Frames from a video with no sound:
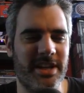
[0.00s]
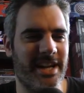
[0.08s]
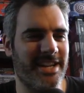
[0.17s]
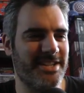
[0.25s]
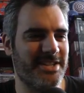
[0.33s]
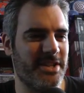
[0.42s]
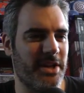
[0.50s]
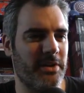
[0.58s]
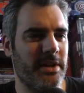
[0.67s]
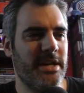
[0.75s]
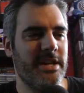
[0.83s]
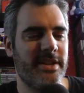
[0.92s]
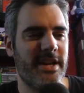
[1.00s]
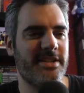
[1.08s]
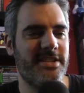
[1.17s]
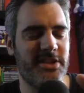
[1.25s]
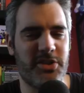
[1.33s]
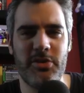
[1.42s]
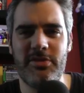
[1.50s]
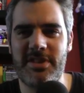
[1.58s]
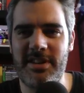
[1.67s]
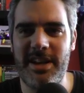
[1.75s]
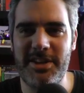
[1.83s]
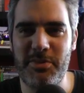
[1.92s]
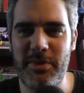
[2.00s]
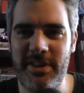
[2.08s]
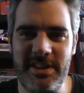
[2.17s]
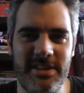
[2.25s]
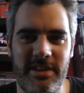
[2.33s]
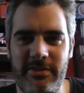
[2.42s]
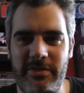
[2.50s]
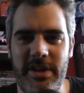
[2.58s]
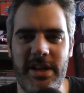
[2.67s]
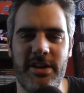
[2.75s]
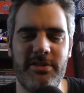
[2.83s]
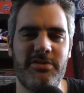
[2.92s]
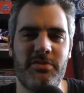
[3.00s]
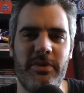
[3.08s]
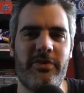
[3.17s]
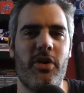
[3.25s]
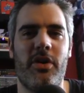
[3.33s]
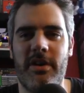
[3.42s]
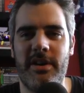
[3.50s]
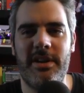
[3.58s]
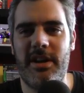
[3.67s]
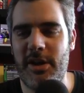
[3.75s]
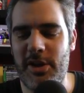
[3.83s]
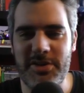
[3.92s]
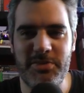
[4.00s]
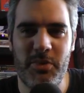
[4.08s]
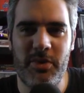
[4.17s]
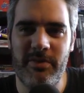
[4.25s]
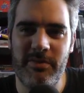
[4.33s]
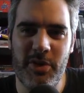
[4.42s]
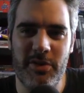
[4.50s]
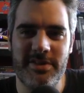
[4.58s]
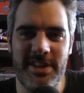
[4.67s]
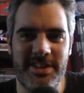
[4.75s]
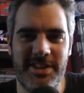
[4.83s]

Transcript: again. So that's it. Do select one of these other videos. We've got lots more content